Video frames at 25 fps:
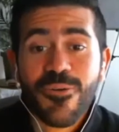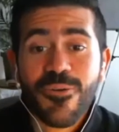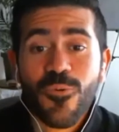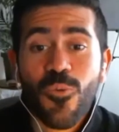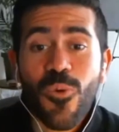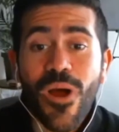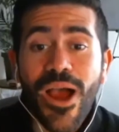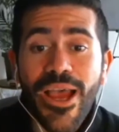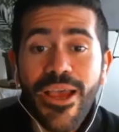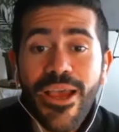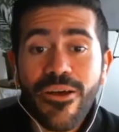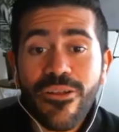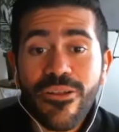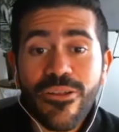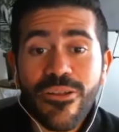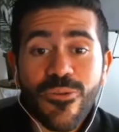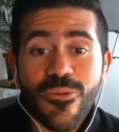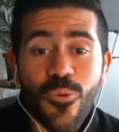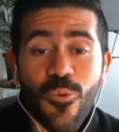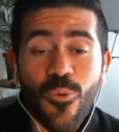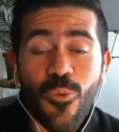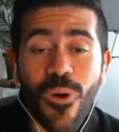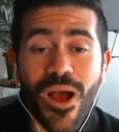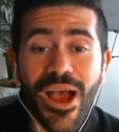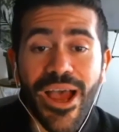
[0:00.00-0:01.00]
okay, while
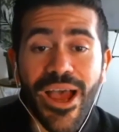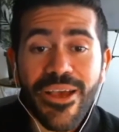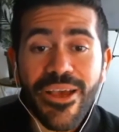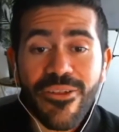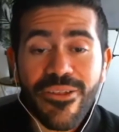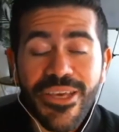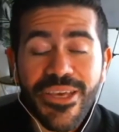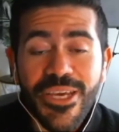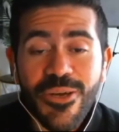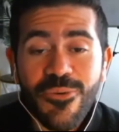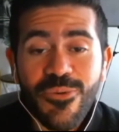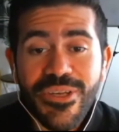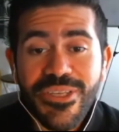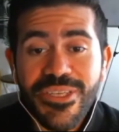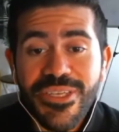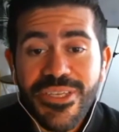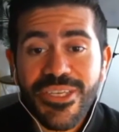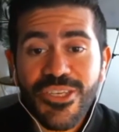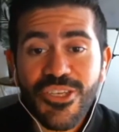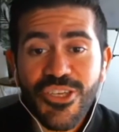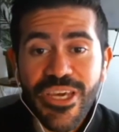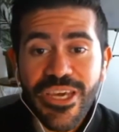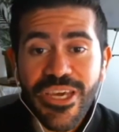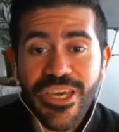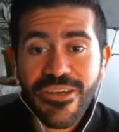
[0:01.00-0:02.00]
a, while yeah, he was
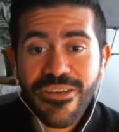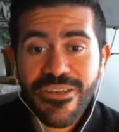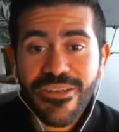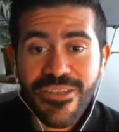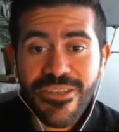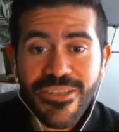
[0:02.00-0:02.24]
in jail.